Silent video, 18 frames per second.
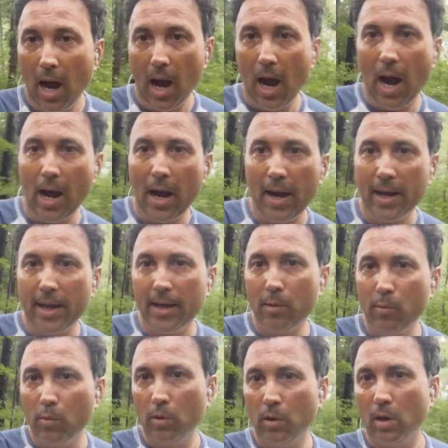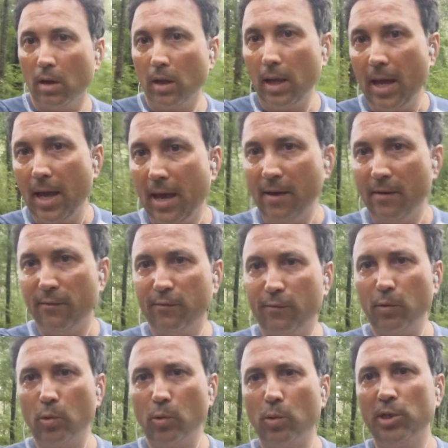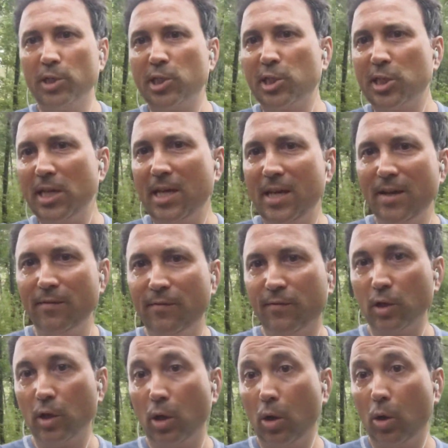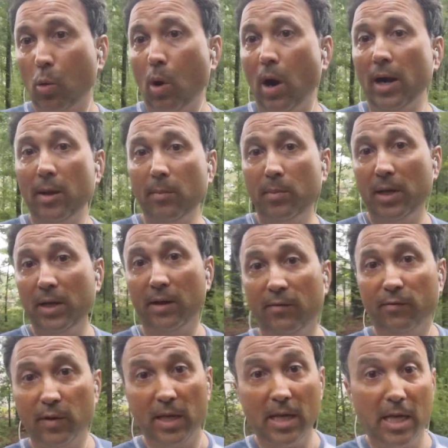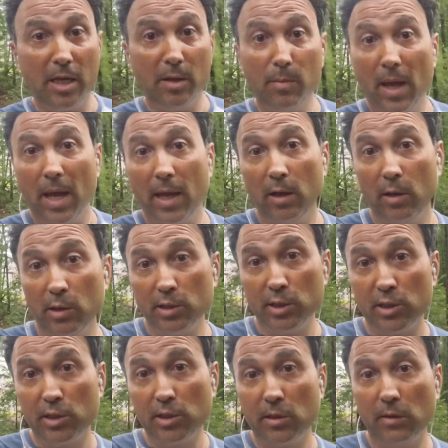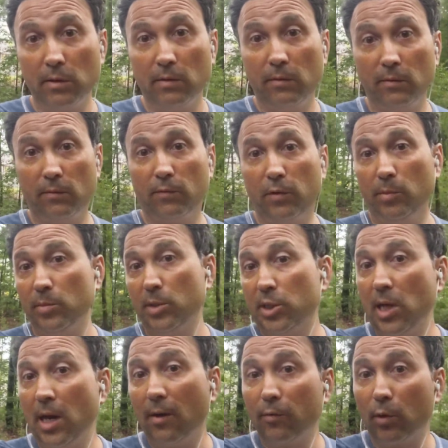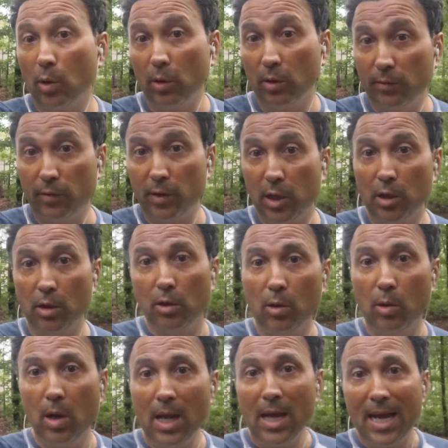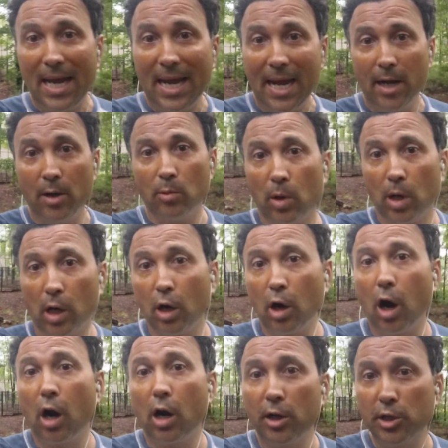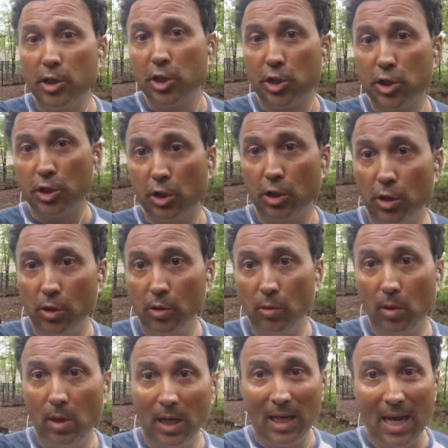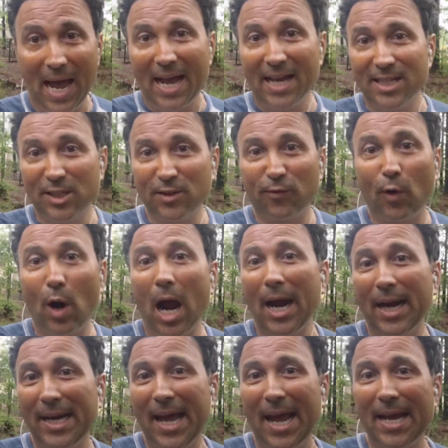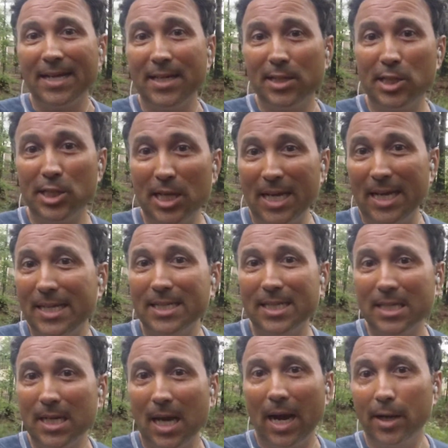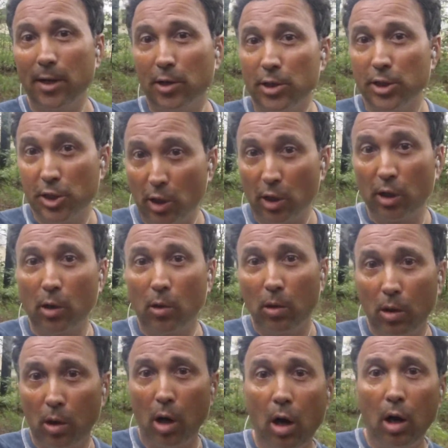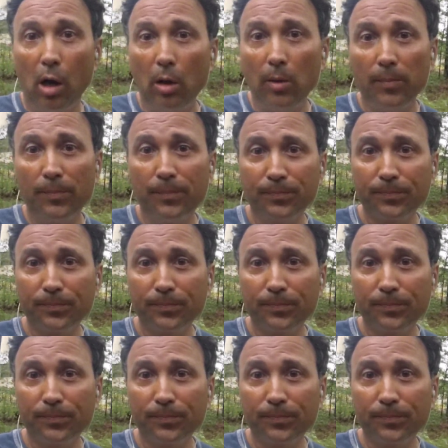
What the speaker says: I have received quite a bit of emails from several of you in regards to last Friday's Insider Circle call.